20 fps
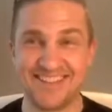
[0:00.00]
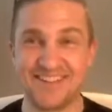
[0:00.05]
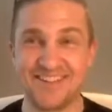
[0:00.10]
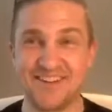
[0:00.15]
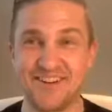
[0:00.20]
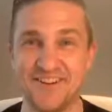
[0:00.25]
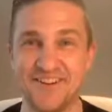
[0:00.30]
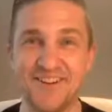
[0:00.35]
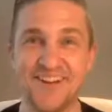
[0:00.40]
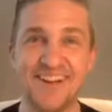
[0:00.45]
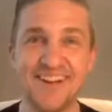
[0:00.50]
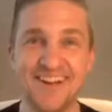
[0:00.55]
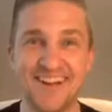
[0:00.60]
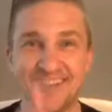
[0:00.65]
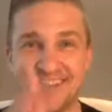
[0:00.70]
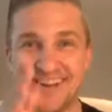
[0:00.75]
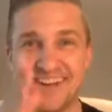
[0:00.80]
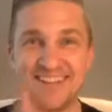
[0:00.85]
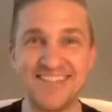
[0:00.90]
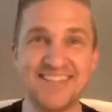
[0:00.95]
so
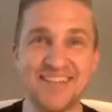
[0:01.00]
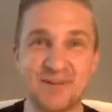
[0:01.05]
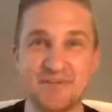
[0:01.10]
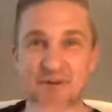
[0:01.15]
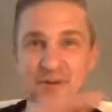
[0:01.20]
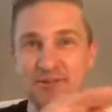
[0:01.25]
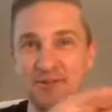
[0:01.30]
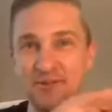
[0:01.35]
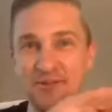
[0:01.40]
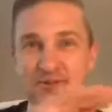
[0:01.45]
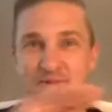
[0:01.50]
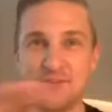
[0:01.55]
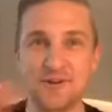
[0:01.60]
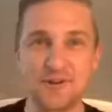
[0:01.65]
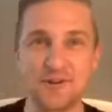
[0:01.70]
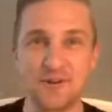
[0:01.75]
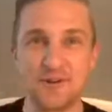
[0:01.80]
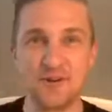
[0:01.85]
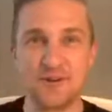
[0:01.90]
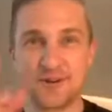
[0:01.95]
when I said about those
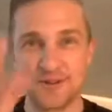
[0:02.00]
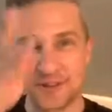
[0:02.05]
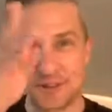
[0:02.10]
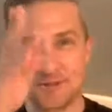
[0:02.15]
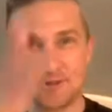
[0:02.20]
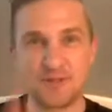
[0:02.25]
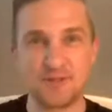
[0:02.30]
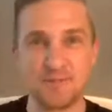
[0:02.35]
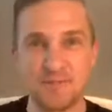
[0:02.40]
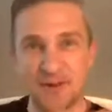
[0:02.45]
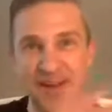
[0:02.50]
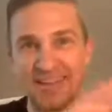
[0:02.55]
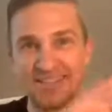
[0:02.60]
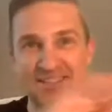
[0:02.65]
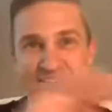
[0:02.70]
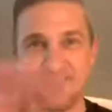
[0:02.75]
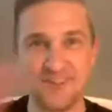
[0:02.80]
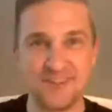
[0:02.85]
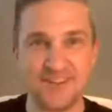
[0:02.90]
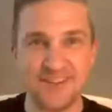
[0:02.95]
four corners, I wasn't
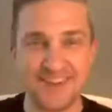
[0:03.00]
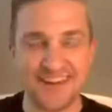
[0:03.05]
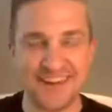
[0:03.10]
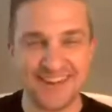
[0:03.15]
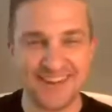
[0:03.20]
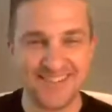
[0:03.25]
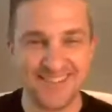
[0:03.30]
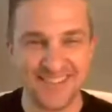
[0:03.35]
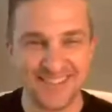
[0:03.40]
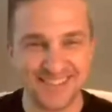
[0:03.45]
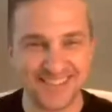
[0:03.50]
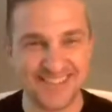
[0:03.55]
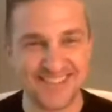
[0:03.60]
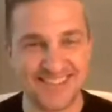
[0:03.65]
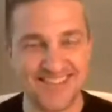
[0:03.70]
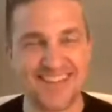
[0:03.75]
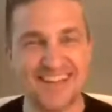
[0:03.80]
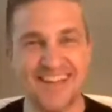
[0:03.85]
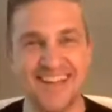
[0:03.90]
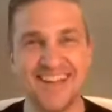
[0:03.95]
blessing you and I wasn't
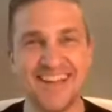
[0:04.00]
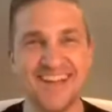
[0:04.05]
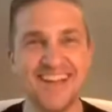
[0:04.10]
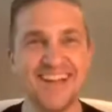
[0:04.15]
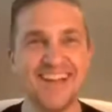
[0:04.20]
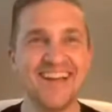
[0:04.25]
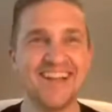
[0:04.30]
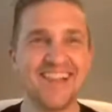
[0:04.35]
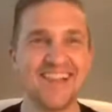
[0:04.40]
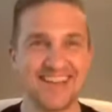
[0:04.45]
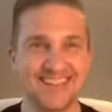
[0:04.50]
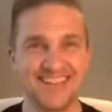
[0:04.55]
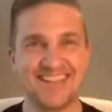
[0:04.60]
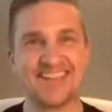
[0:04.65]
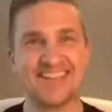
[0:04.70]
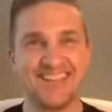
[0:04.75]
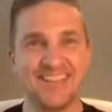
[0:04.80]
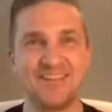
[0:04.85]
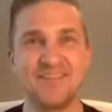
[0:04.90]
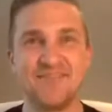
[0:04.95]
saying that's
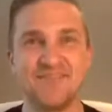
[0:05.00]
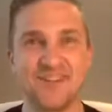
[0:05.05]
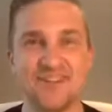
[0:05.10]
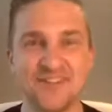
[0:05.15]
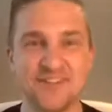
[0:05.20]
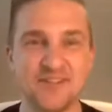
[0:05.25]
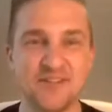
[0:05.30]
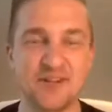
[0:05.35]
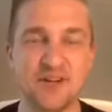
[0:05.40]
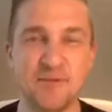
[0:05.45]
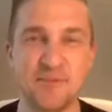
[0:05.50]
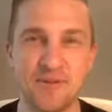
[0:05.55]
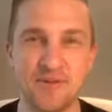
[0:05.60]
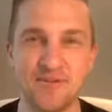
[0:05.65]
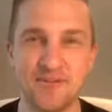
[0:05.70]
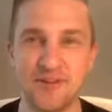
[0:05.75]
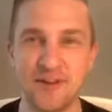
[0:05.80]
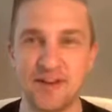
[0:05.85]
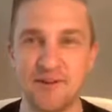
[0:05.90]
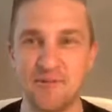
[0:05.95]
actually Phil's job.
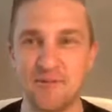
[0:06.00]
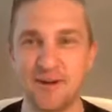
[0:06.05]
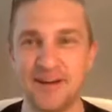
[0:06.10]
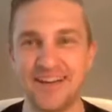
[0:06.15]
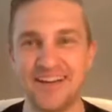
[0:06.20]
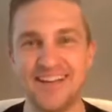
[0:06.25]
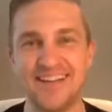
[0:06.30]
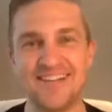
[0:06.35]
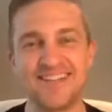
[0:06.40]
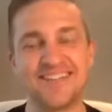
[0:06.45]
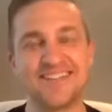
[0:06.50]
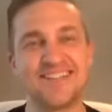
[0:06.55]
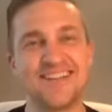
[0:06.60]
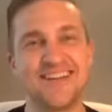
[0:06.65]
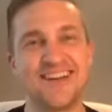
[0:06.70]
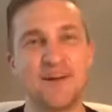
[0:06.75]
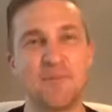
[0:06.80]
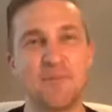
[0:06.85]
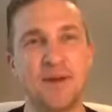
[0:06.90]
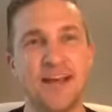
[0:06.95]
If anybody needs
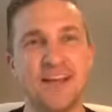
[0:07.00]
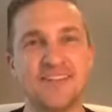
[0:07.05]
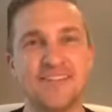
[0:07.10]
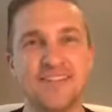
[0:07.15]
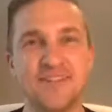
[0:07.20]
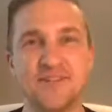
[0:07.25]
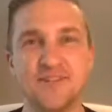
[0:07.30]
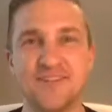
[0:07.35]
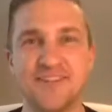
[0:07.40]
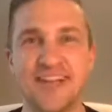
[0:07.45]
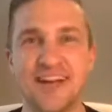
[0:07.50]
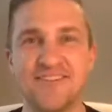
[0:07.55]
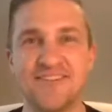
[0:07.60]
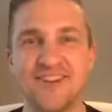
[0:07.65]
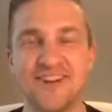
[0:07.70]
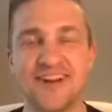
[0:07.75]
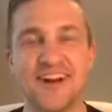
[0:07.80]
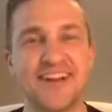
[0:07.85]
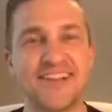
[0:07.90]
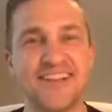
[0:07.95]
uh, blessing, you should
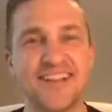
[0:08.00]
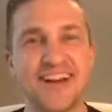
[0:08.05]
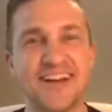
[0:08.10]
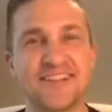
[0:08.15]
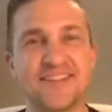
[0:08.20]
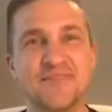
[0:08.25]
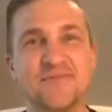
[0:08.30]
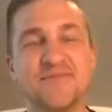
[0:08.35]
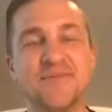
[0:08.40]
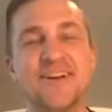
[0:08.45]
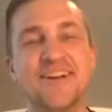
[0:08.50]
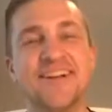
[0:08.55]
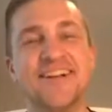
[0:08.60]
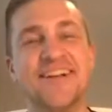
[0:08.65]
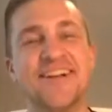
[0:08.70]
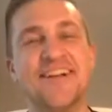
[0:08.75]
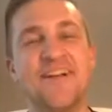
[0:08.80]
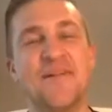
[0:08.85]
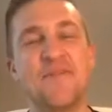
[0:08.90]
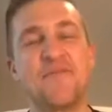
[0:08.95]
definitely contact them.
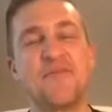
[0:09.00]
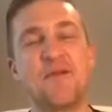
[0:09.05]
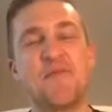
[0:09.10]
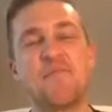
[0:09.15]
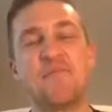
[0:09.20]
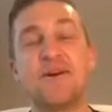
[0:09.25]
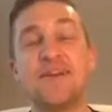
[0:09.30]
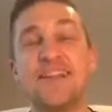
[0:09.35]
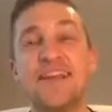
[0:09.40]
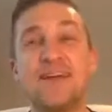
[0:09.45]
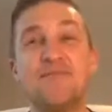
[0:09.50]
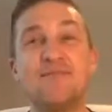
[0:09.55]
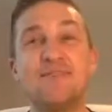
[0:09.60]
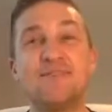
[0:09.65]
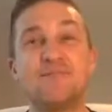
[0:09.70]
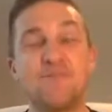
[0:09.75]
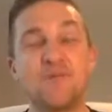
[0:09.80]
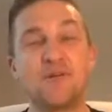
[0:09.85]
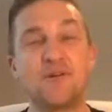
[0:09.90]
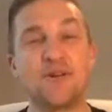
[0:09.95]
But if
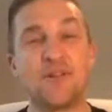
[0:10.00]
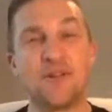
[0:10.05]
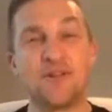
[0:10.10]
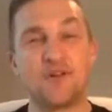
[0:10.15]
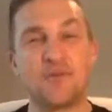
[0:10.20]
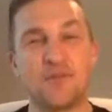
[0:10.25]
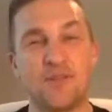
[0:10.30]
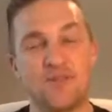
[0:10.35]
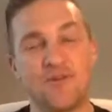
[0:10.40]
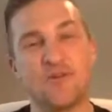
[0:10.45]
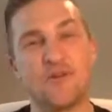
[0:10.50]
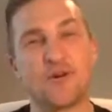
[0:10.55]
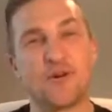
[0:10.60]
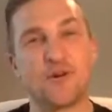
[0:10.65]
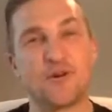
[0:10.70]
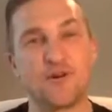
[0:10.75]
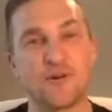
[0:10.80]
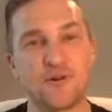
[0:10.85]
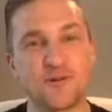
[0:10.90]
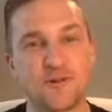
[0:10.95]
it's more to do with the four
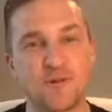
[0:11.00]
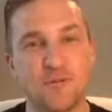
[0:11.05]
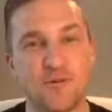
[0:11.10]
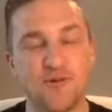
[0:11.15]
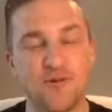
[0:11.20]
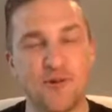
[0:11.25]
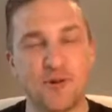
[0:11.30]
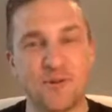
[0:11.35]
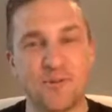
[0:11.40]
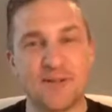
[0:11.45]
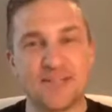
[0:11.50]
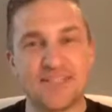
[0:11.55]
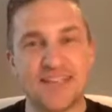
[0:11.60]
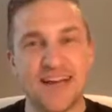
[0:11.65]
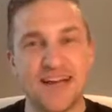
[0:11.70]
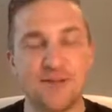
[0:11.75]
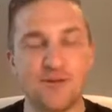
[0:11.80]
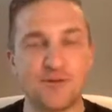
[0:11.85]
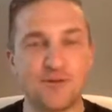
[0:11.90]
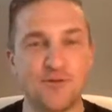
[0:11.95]
corners of performance
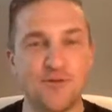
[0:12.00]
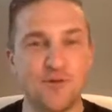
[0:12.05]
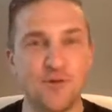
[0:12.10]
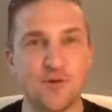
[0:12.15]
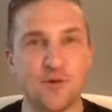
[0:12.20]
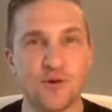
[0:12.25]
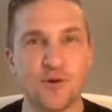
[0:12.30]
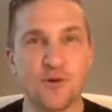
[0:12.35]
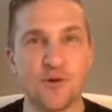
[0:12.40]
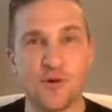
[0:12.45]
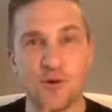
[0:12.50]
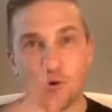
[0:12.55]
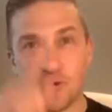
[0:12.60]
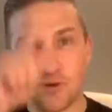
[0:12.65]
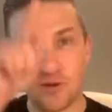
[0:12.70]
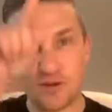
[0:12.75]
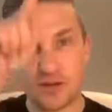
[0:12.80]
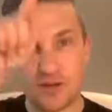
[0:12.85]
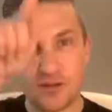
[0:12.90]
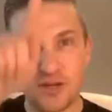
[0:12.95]
and those four
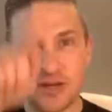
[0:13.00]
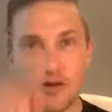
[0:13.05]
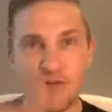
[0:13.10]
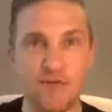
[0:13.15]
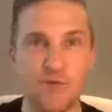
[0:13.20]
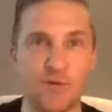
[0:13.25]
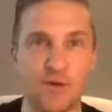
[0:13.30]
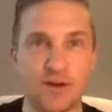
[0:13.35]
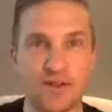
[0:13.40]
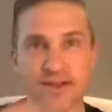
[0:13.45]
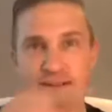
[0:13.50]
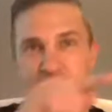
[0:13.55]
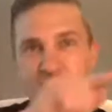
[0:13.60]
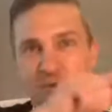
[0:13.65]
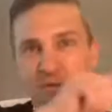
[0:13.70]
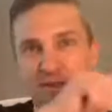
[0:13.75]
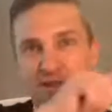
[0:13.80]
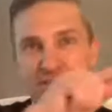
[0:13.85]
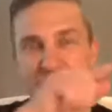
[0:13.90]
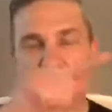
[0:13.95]
corners of what you
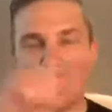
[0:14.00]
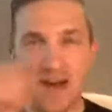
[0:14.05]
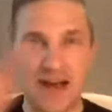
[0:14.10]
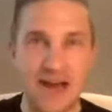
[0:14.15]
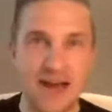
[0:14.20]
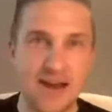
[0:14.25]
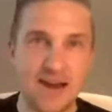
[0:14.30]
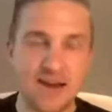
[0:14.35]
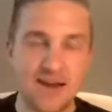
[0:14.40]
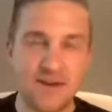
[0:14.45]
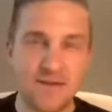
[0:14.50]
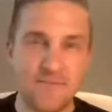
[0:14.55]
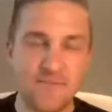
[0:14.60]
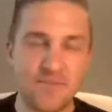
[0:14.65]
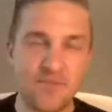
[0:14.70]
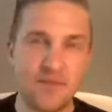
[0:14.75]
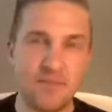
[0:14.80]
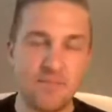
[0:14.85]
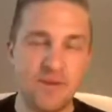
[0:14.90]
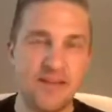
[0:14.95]
would divide
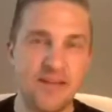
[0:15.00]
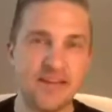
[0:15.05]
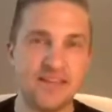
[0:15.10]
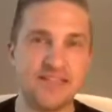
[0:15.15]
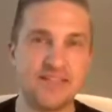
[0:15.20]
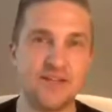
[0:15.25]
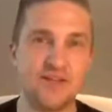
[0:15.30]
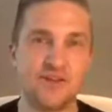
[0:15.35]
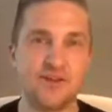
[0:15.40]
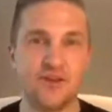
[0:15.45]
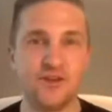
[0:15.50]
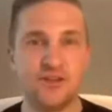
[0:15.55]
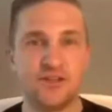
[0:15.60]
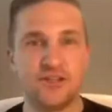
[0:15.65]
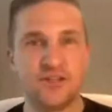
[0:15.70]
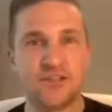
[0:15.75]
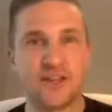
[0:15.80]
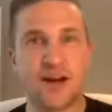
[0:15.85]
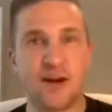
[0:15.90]
the page into is